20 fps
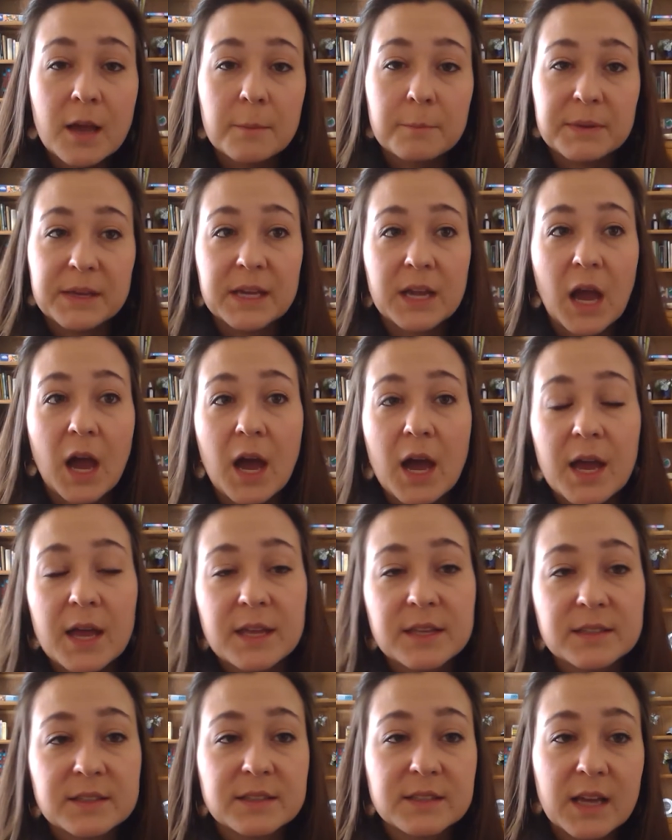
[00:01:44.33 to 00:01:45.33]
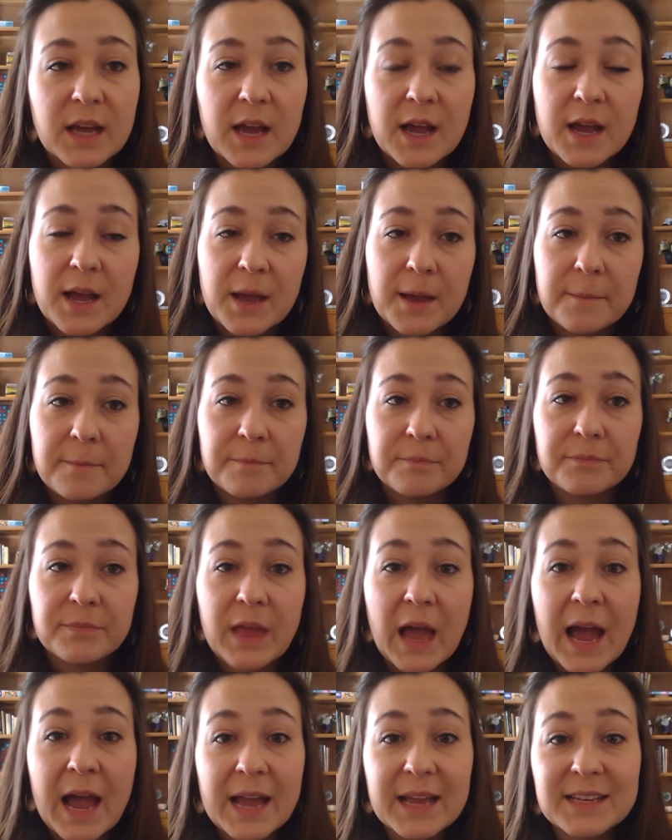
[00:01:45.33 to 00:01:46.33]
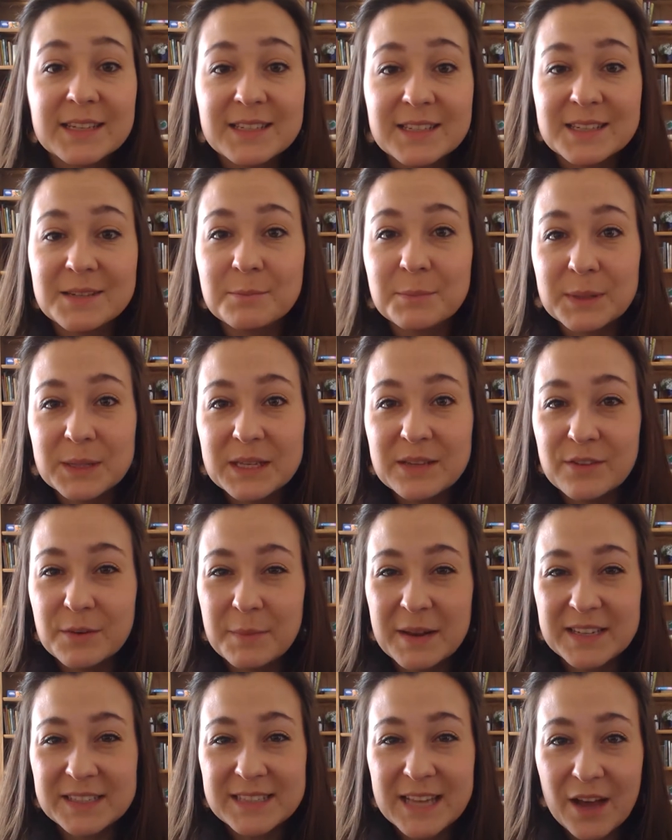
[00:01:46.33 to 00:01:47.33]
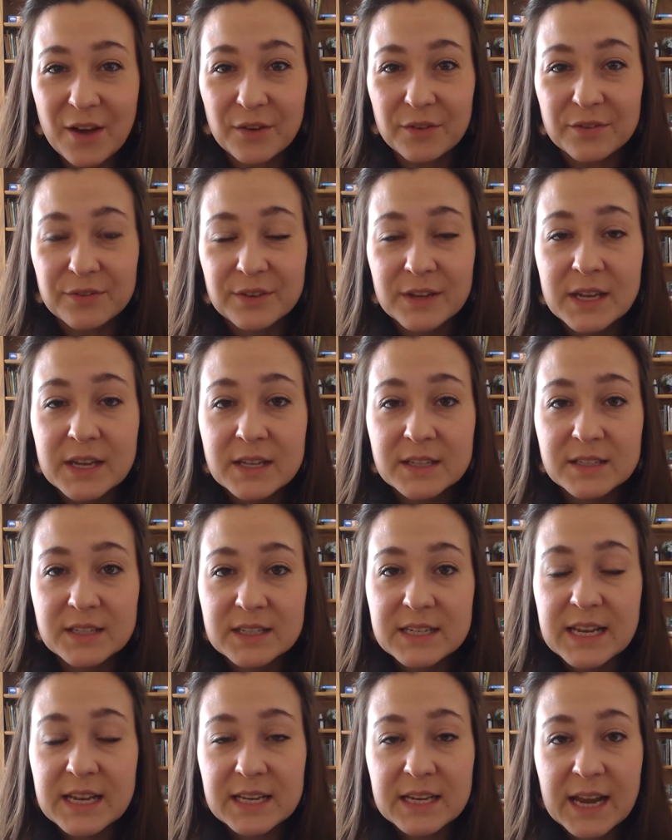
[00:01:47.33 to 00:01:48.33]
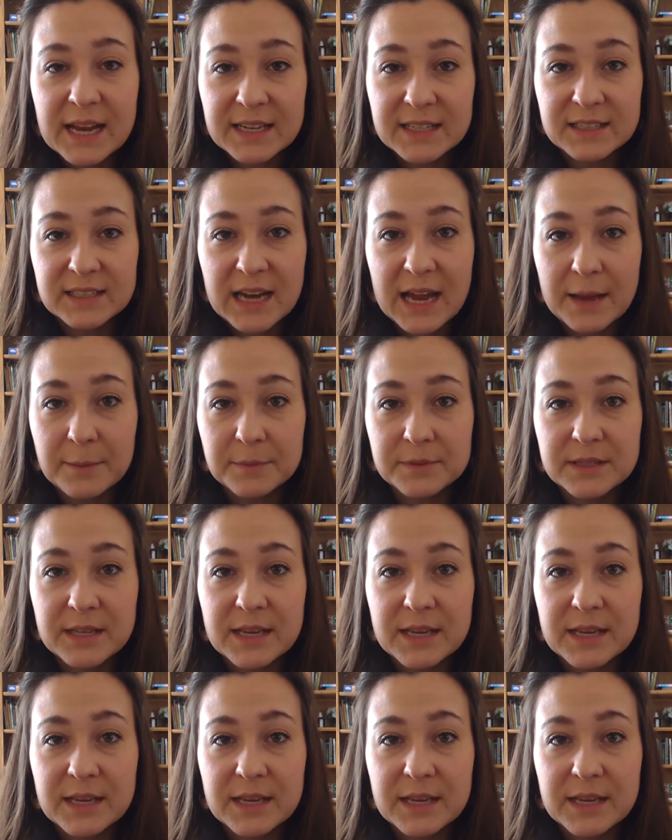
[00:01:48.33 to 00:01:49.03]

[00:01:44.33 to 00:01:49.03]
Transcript: because I didn't believe in myself to take next steps.